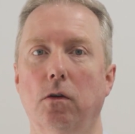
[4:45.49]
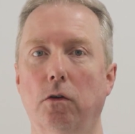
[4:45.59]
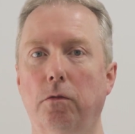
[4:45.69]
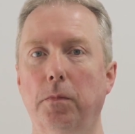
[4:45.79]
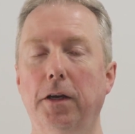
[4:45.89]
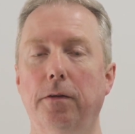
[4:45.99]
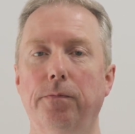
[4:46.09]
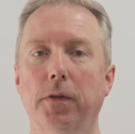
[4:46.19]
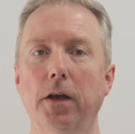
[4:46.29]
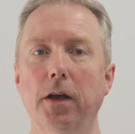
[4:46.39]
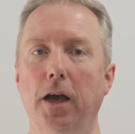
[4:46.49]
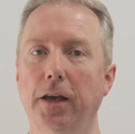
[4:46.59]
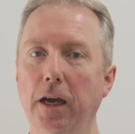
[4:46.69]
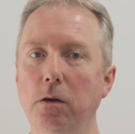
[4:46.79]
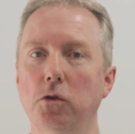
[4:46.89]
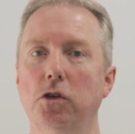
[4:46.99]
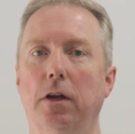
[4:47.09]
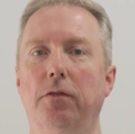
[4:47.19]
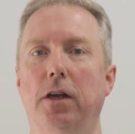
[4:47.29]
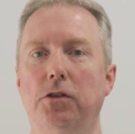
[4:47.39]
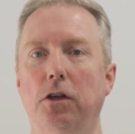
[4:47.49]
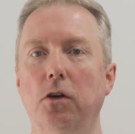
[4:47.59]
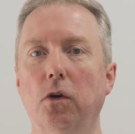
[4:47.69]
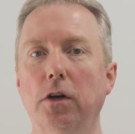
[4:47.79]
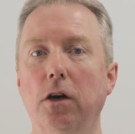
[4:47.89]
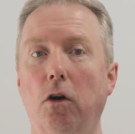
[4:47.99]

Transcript: Go from there. Again, we should have an asset owner